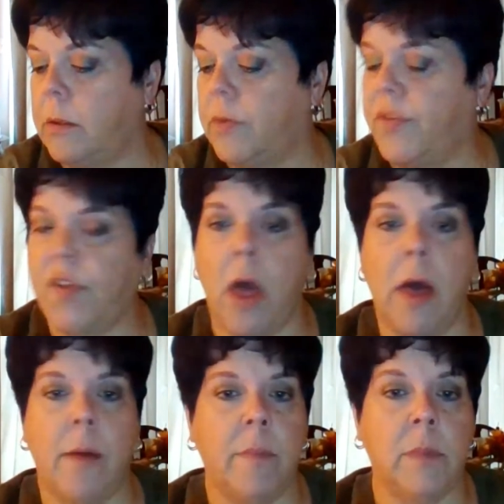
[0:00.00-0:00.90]

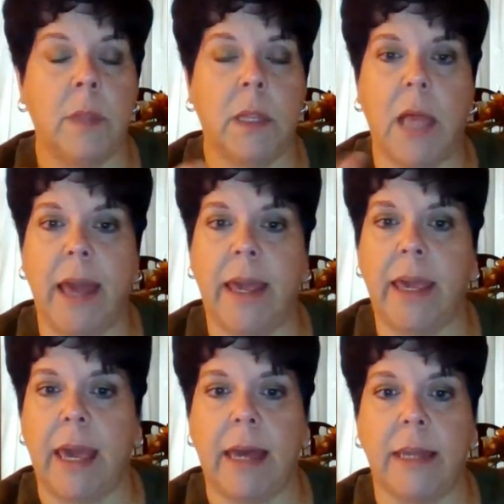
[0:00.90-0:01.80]
Some, like
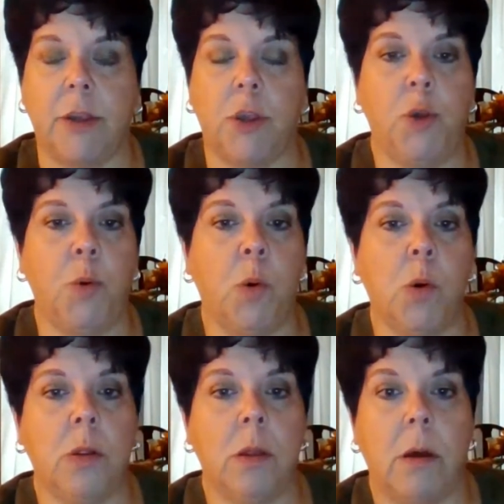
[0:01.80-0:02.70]
at
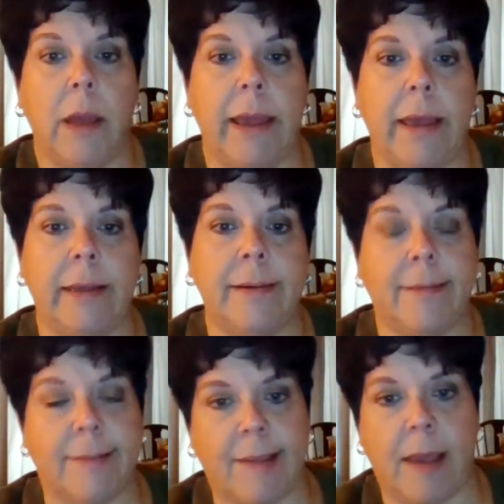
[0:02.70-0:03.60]
Llewellyn and
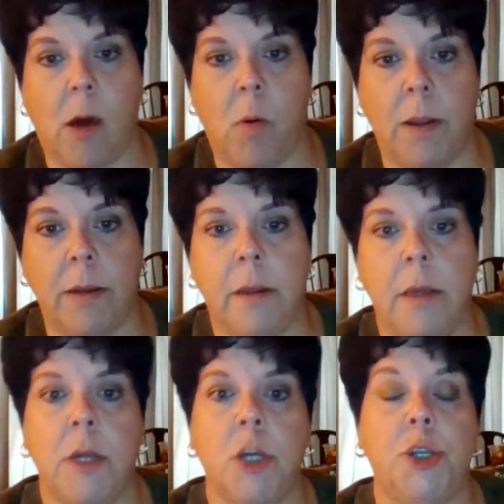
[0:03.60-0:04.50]
Llewellyn,
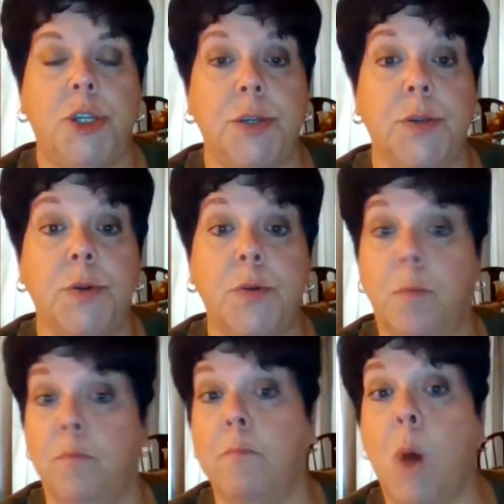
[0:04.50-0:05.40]
do
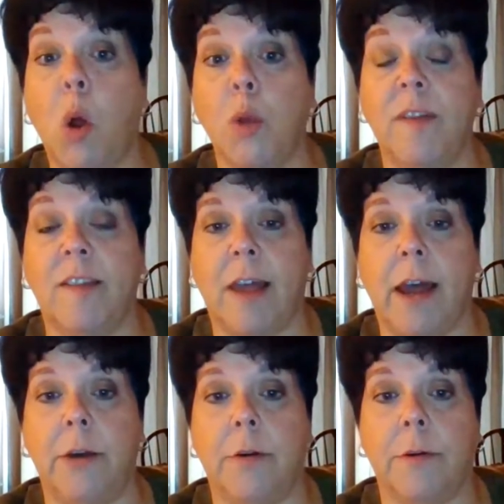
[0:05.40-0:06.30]
mulled
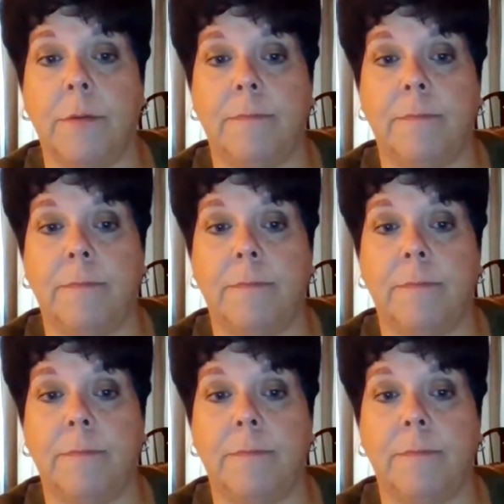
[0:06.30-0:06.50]
cider.